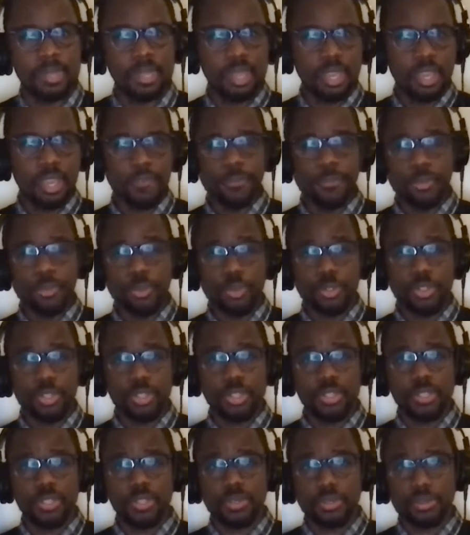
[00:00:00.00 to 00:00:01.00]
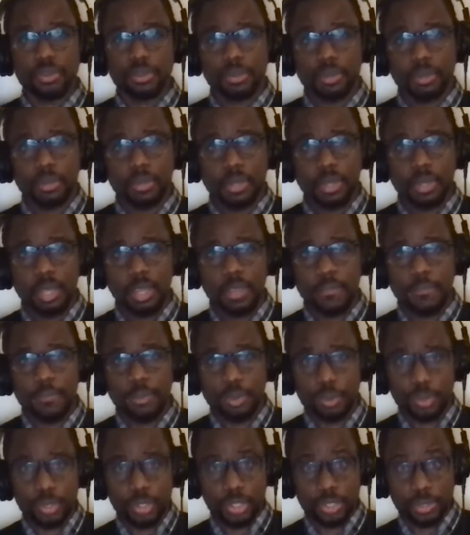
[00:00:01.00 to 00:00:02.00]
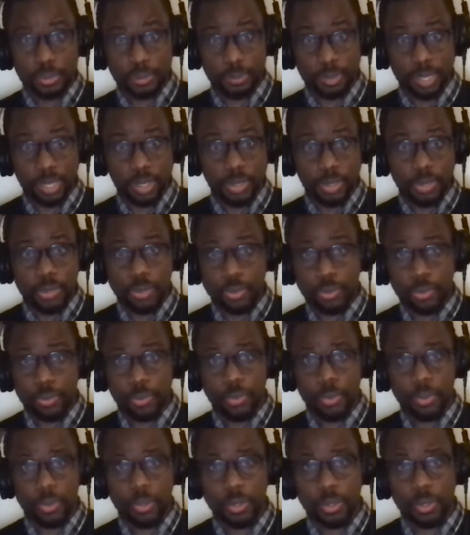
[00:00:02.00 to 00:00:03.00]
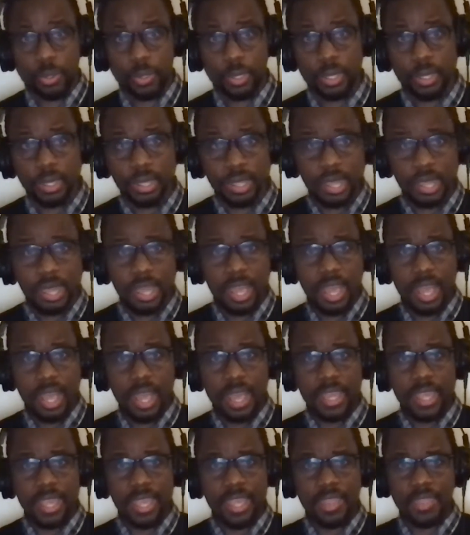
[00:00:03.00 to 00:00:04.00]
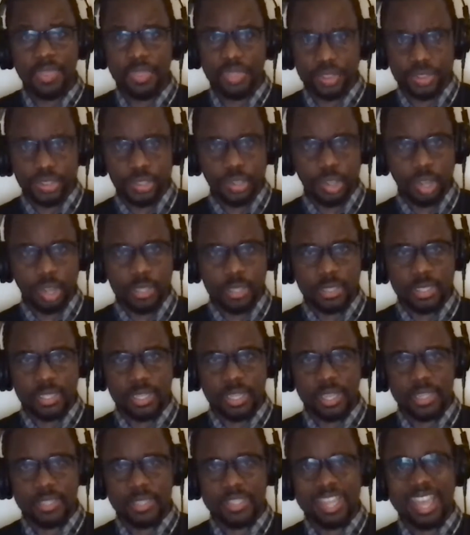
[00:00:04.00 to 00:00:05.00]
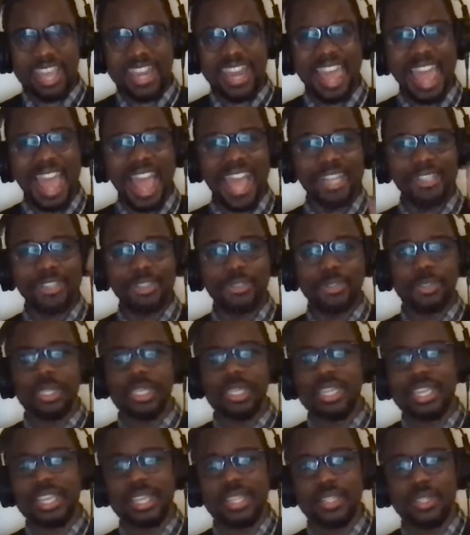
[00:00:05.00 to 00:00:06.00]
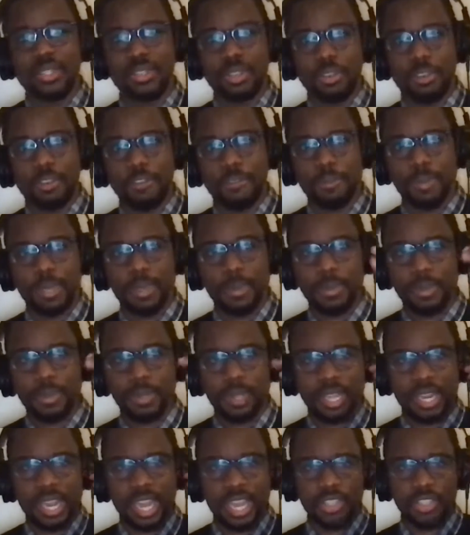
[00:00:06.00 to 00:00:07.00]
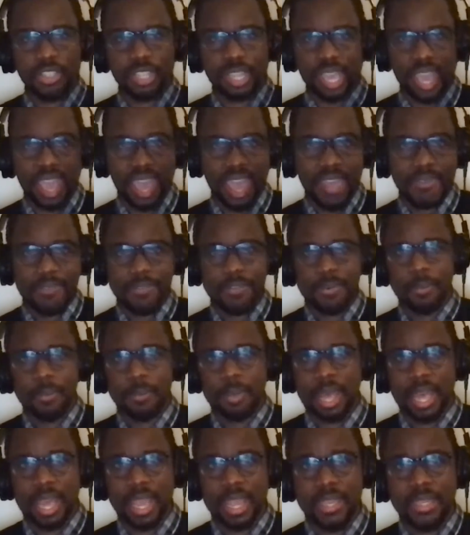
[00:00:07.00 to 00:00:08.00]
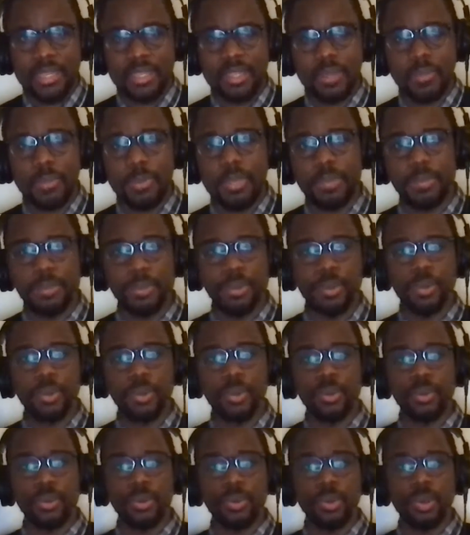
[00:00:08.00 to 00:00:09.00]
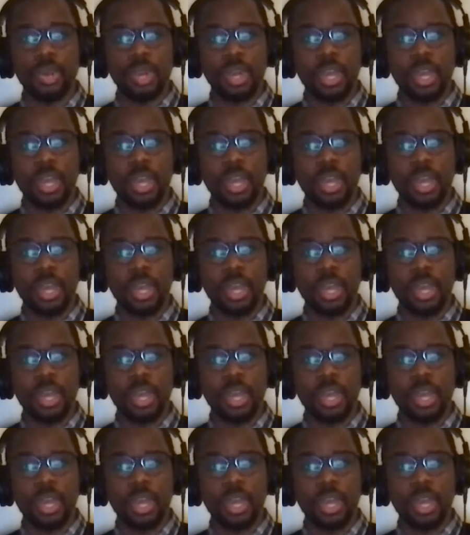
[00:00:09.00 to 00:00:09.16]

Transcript: if you just if you just be you in this context and actually serve people and actually have in mind the people who